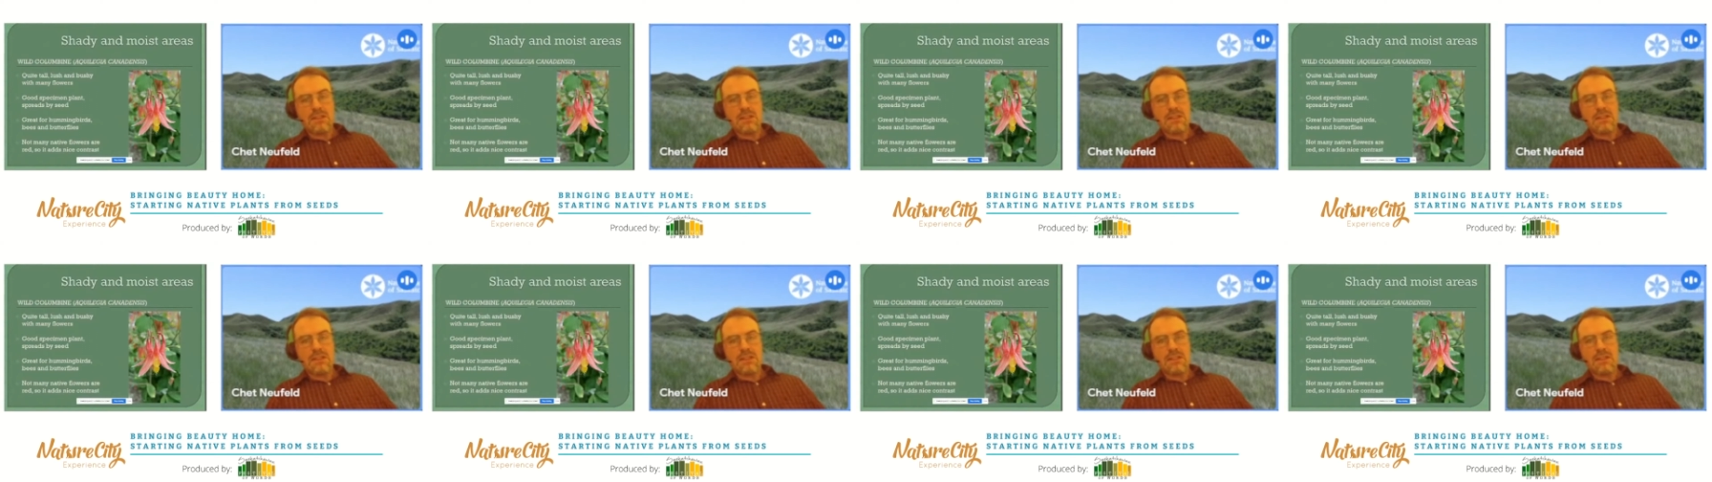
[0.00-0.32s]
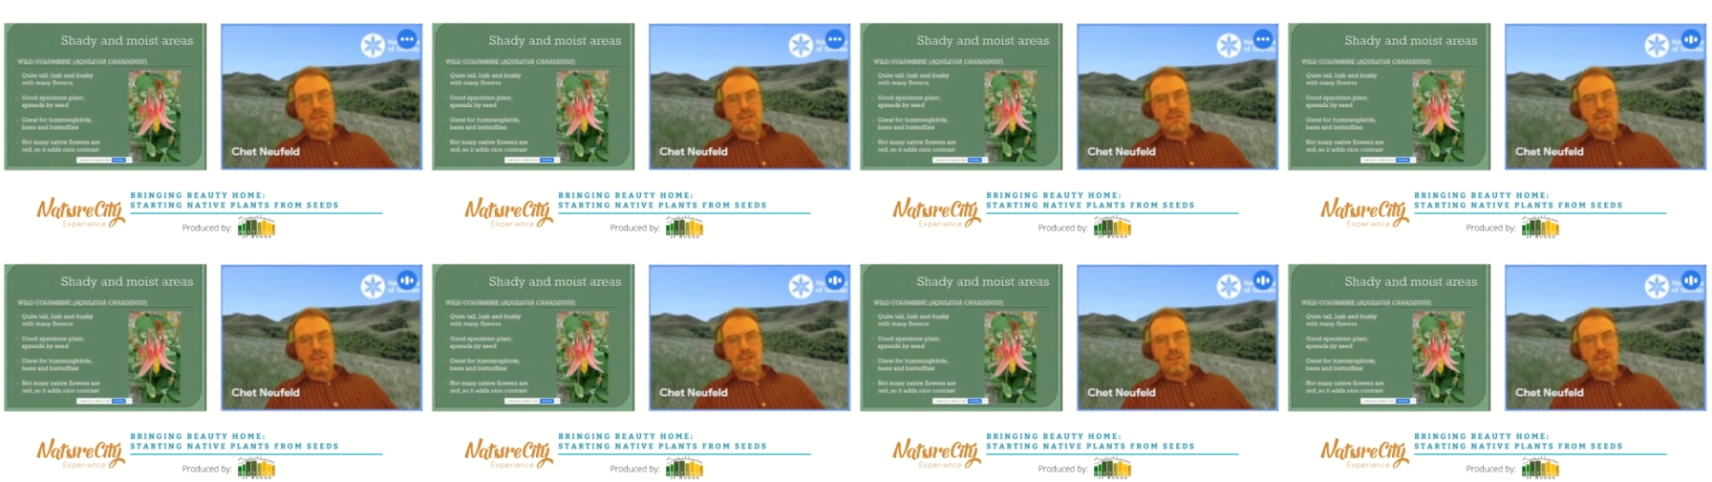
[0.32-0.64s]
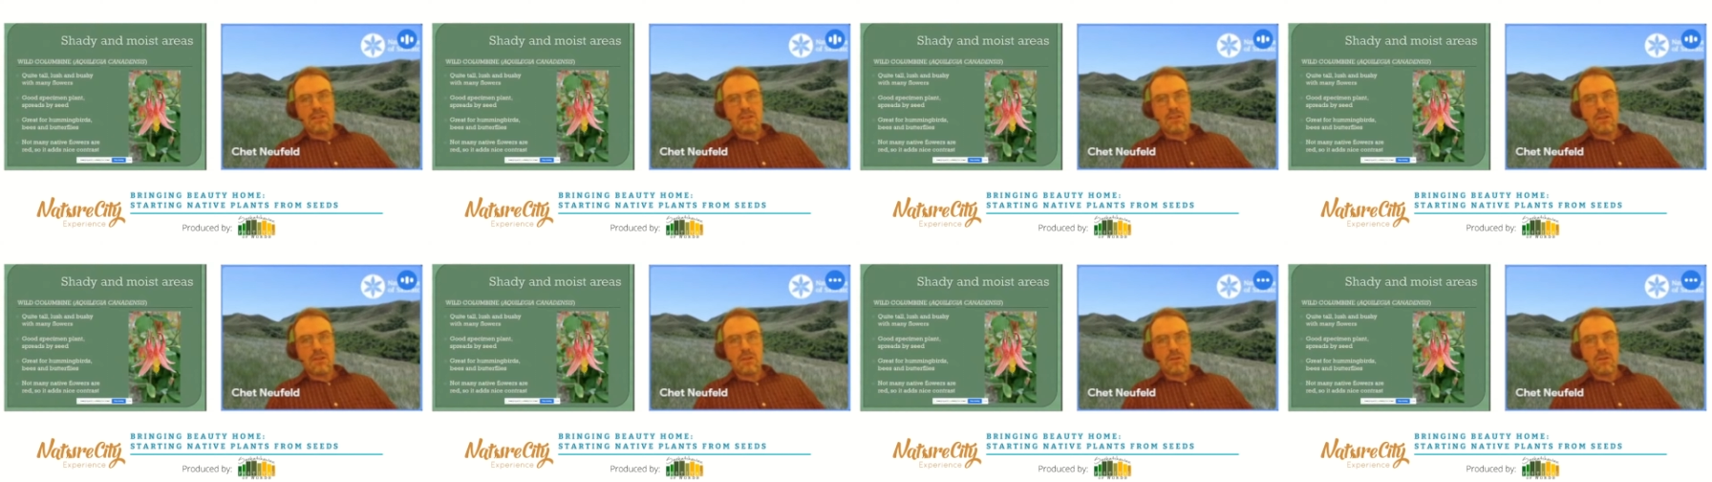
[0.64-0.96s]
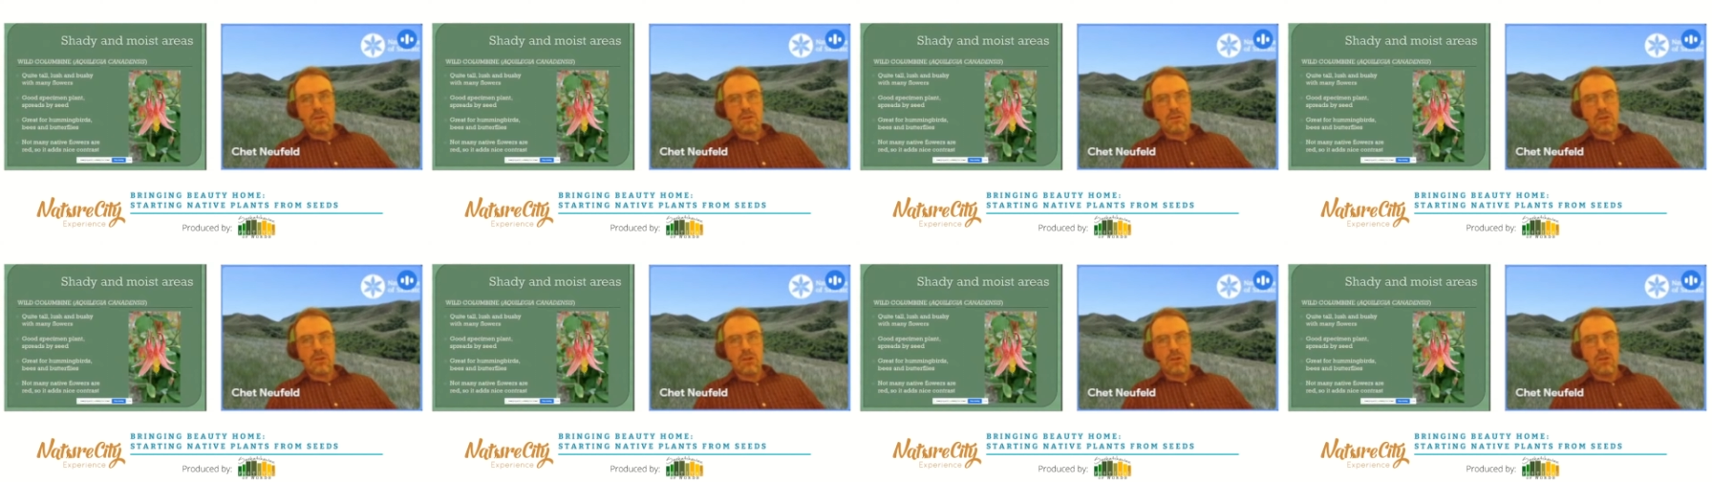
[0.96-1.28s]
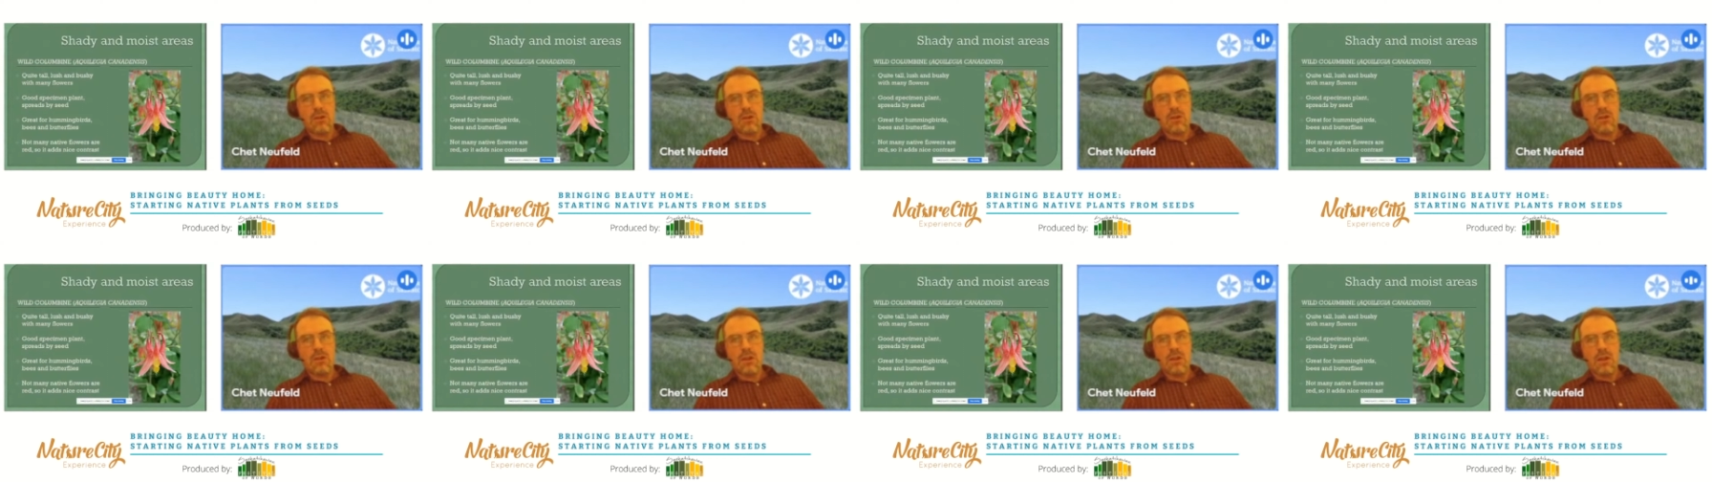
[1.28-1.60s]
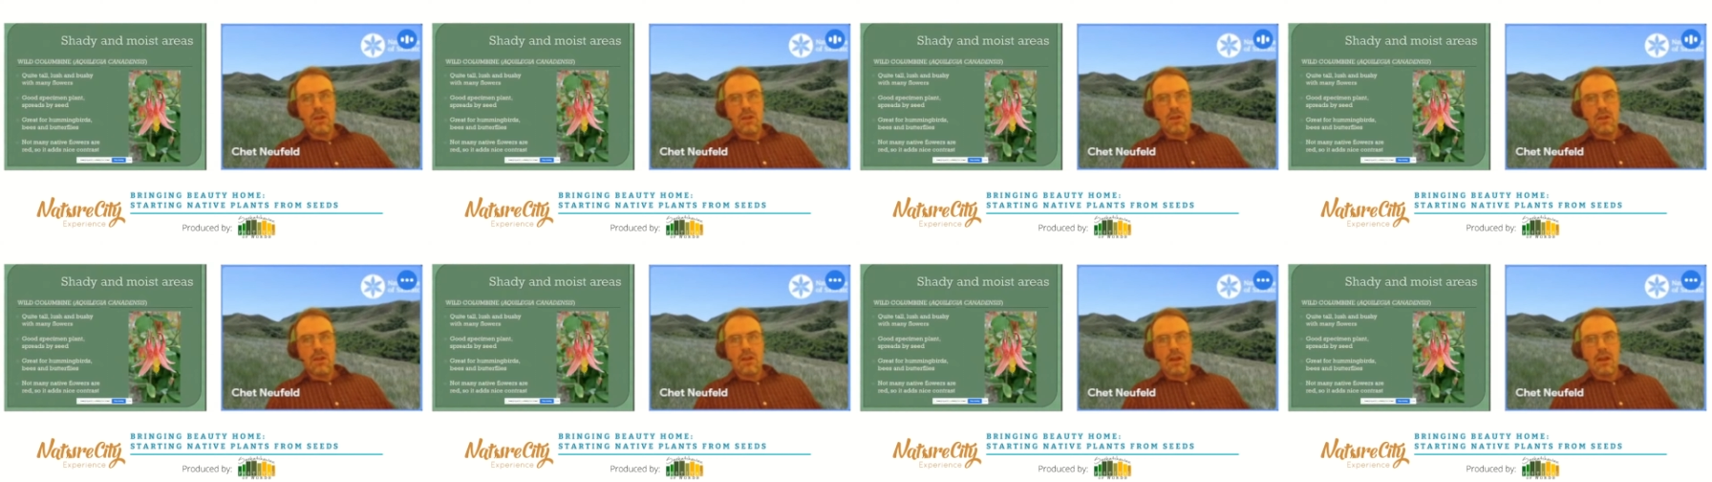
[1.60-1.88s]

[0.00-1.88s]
is it's got those long